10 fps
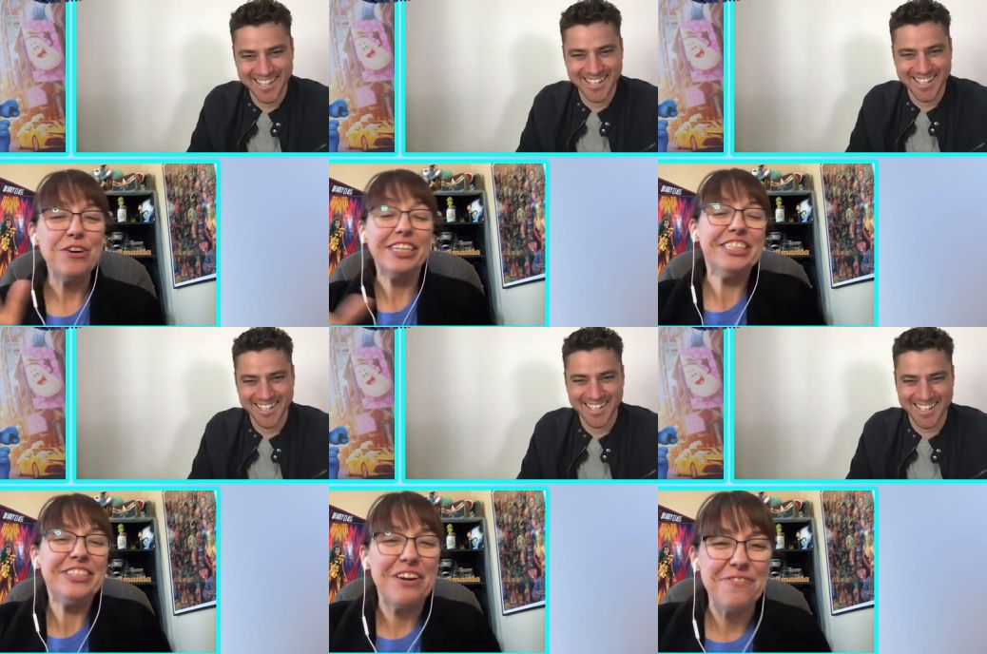Speaker 1: you
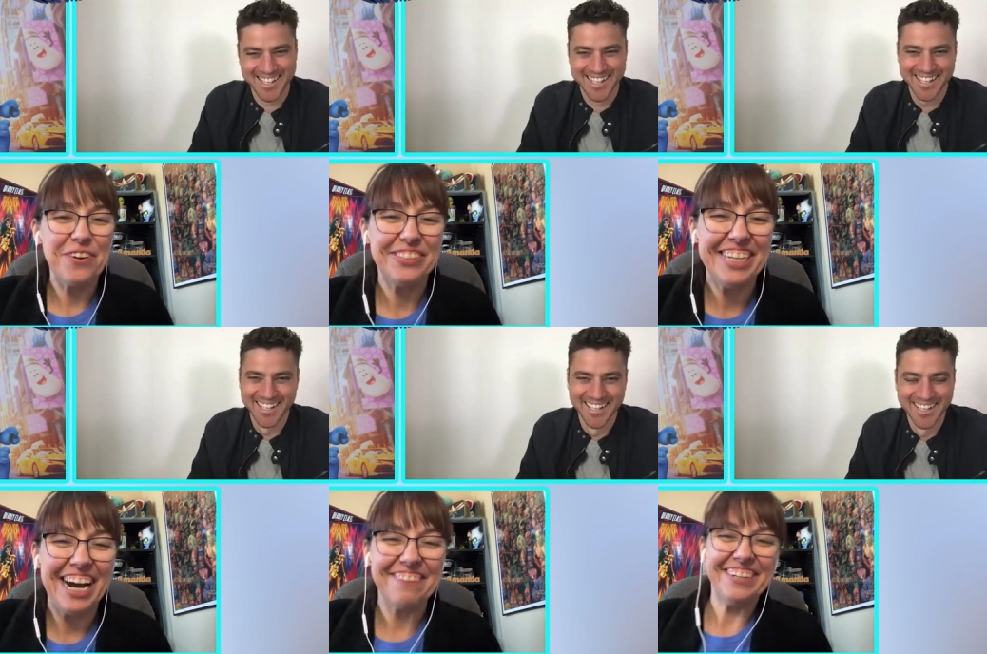can start
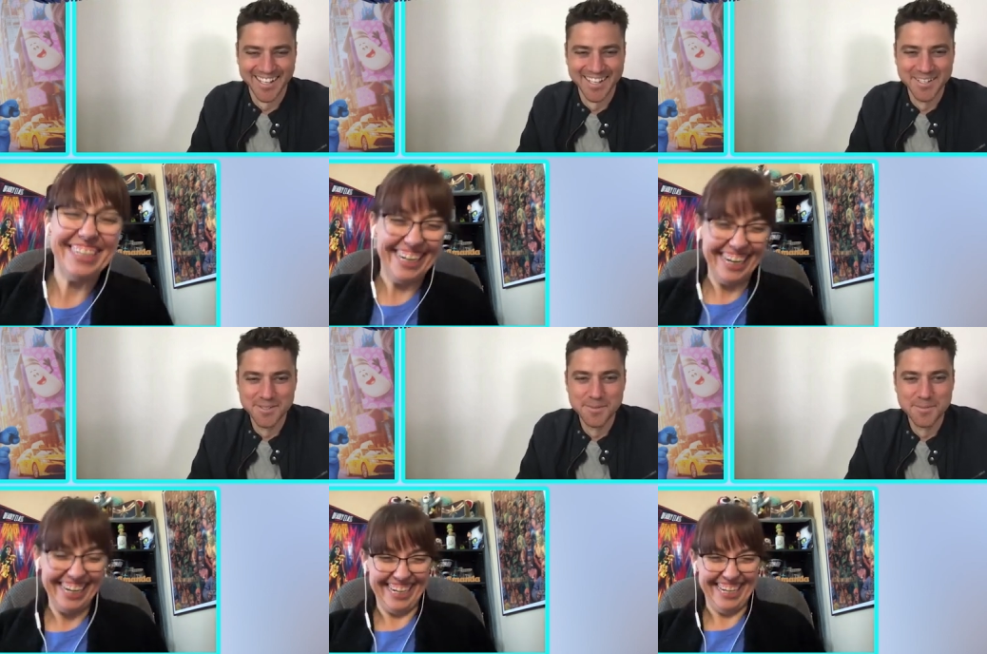first donovan
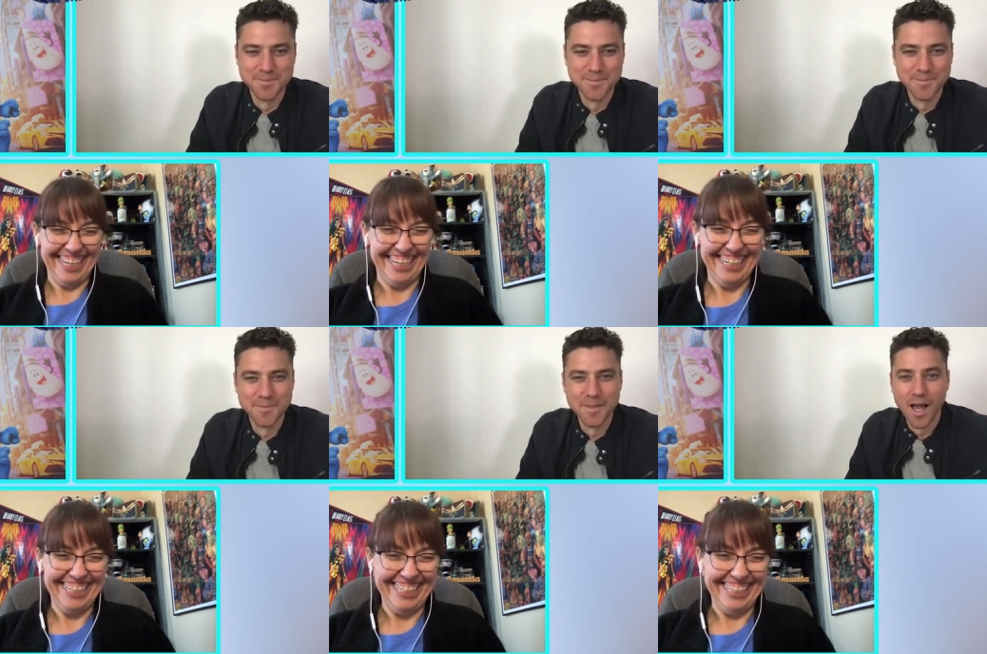
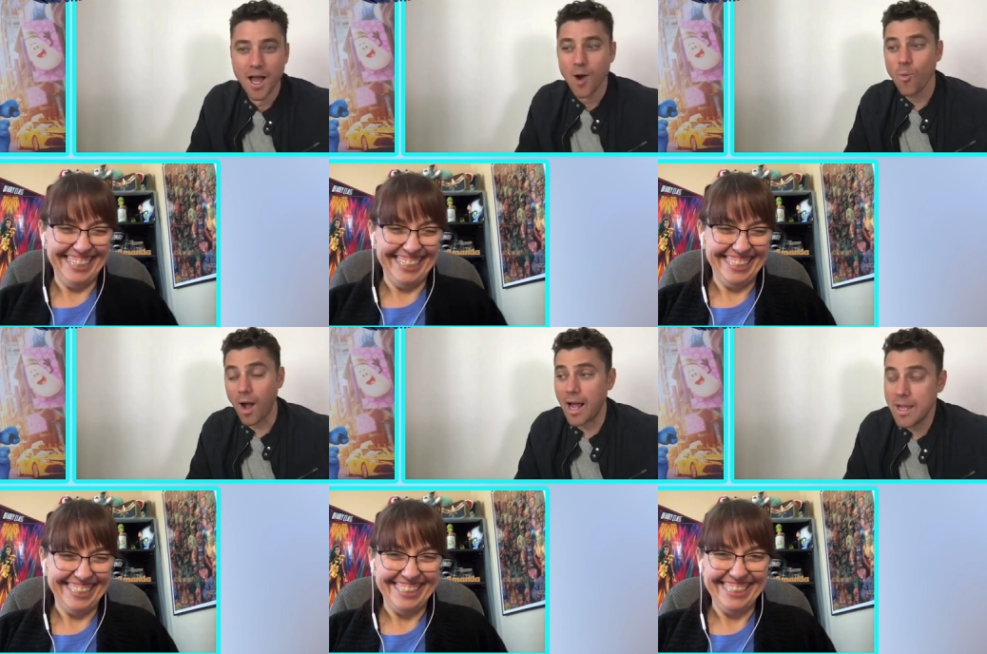
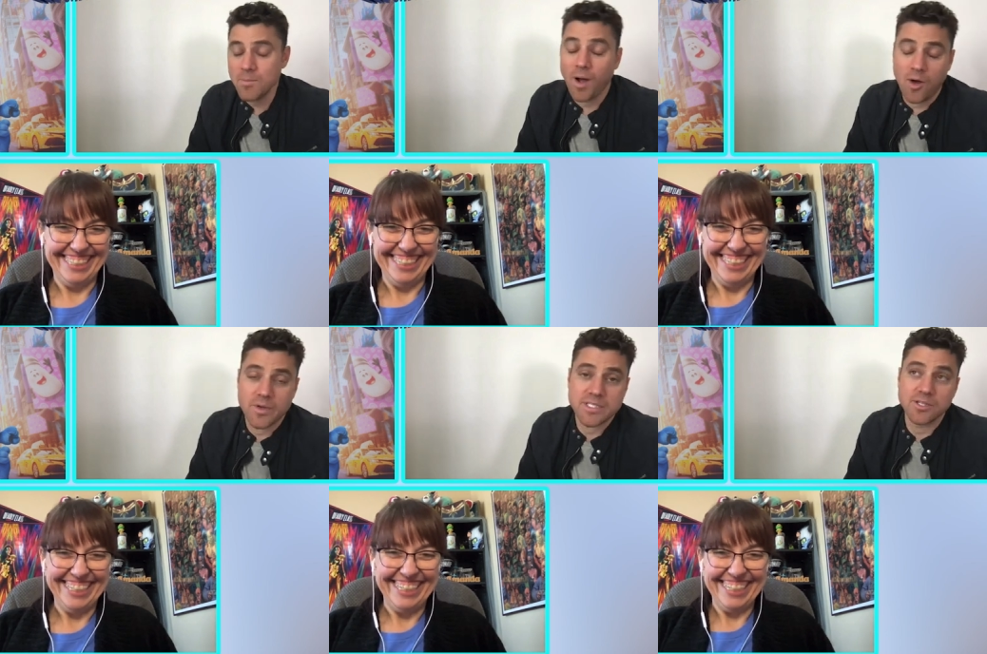
Speaker 2: well i'm
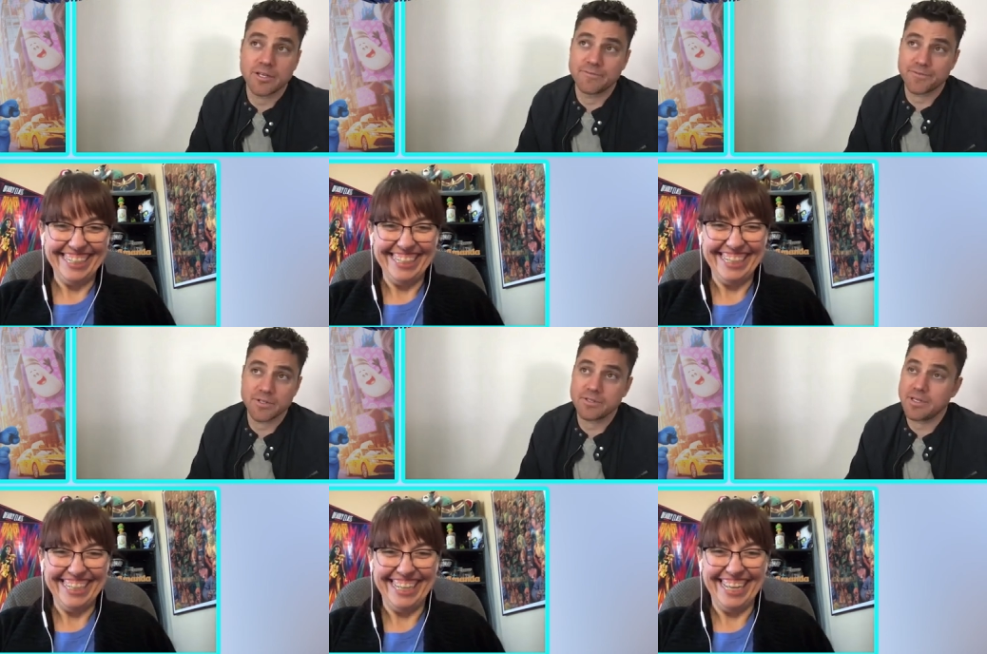always
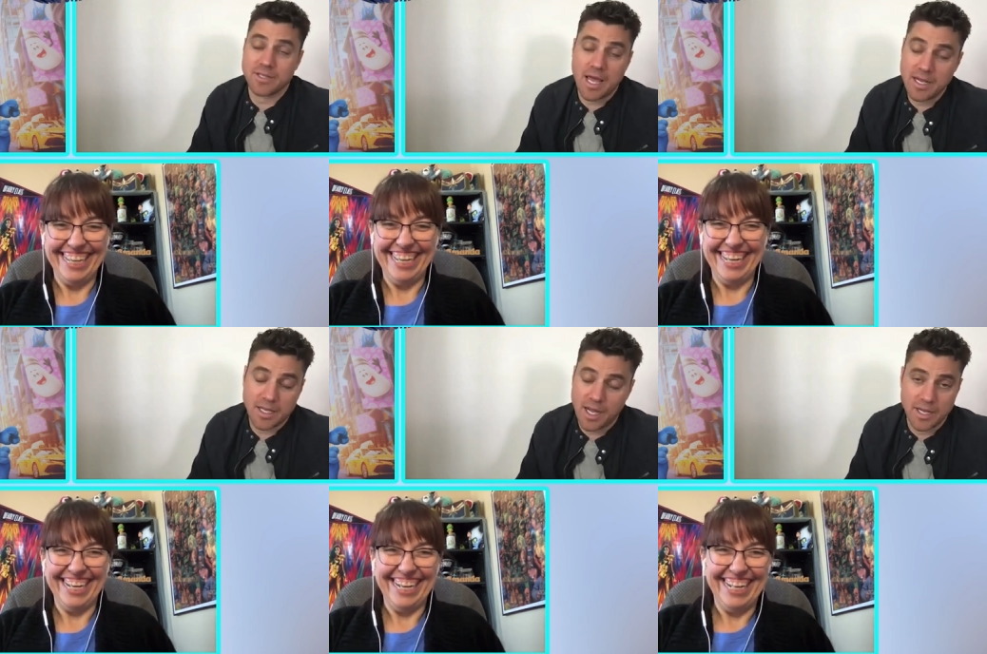looking for
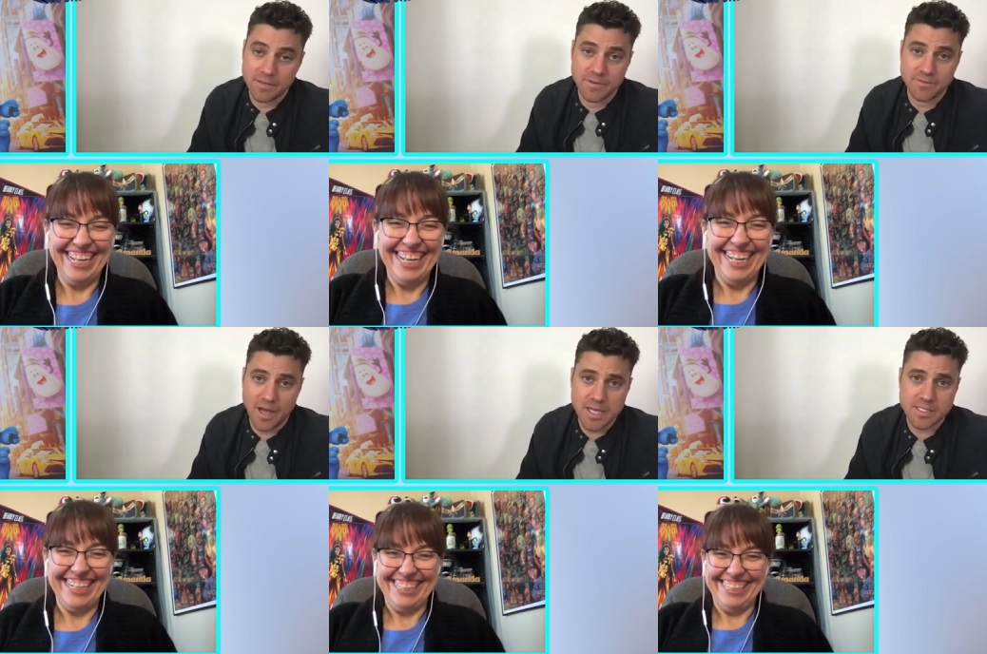any kind of
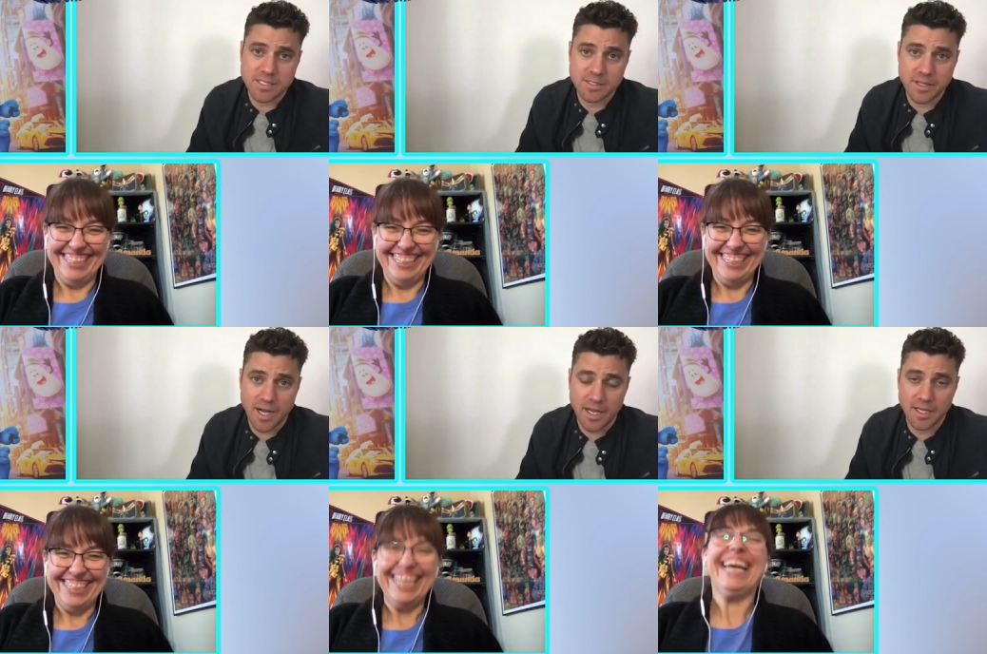
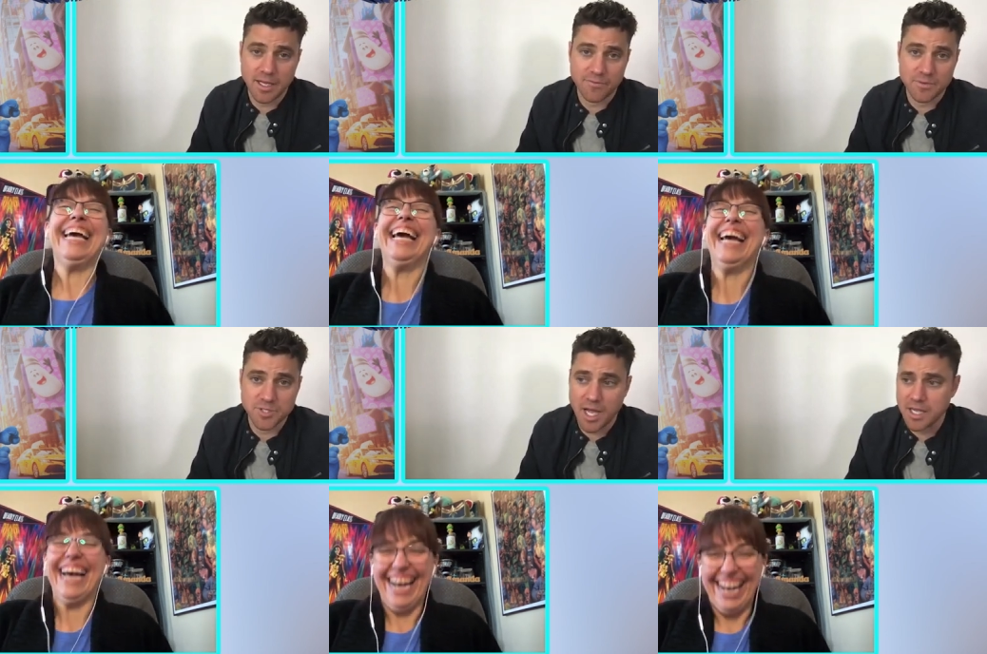advice that i can
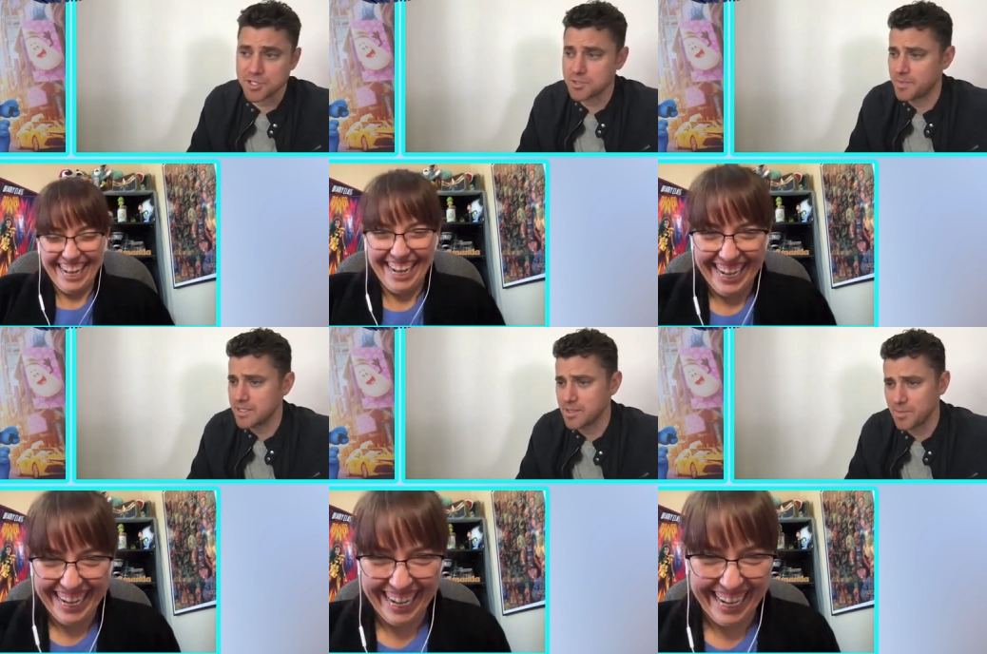get from
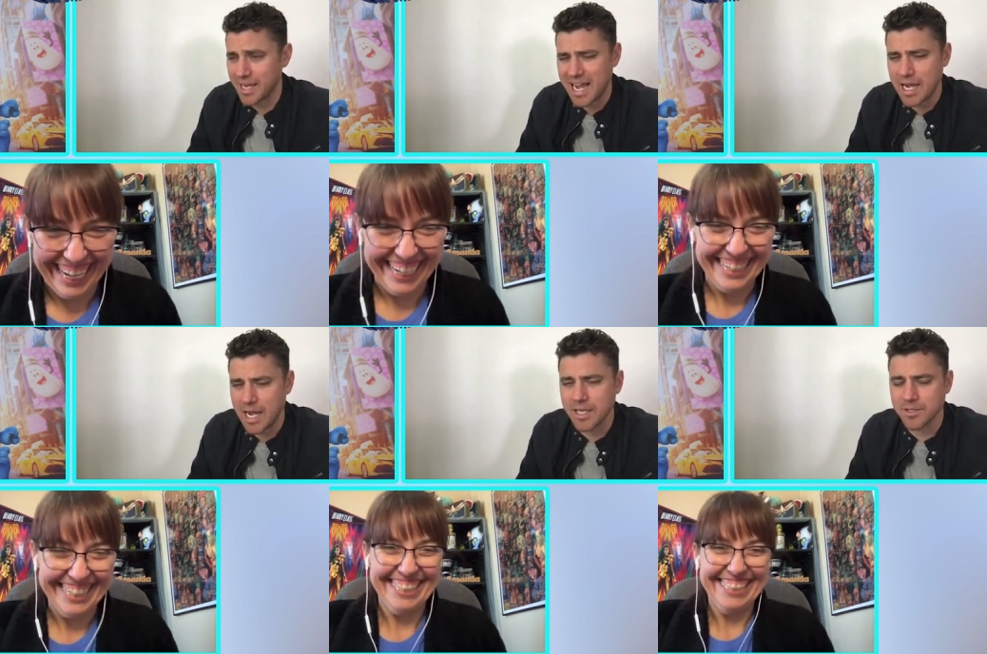josh basically i'm like
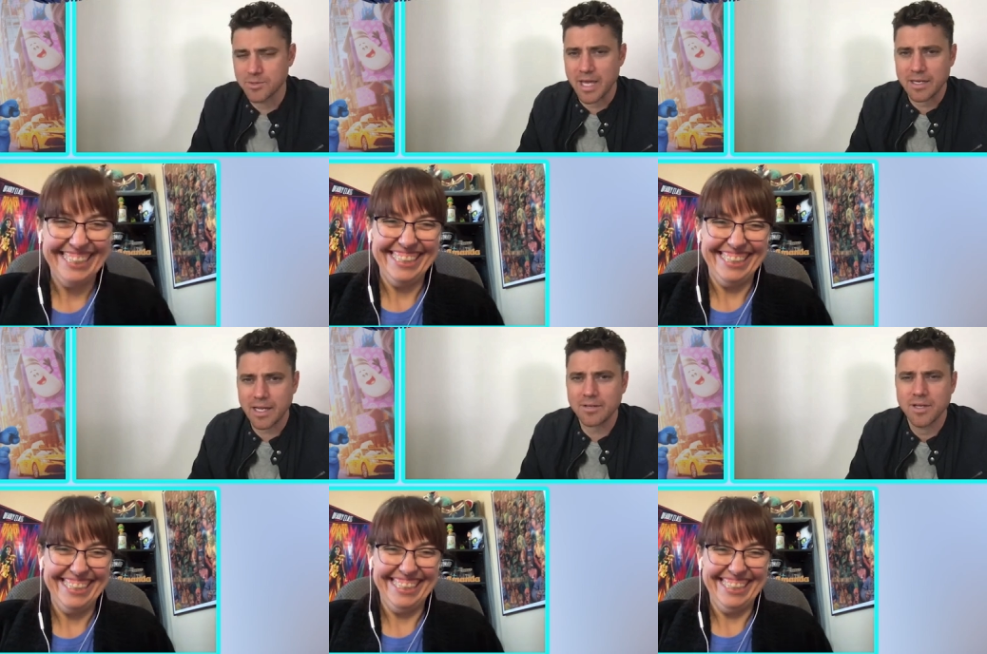how do you do
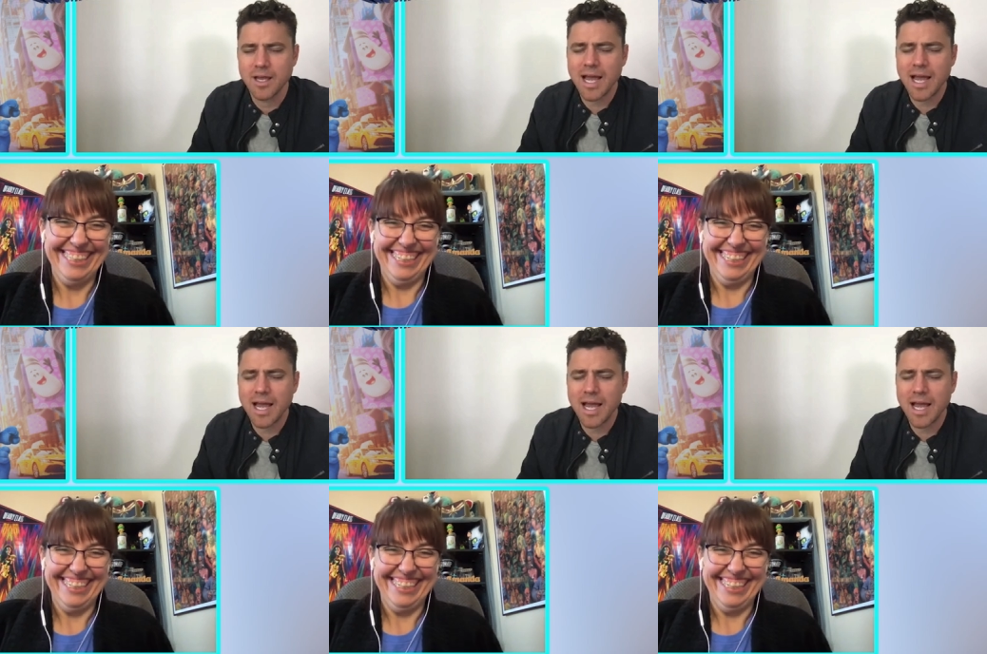that how,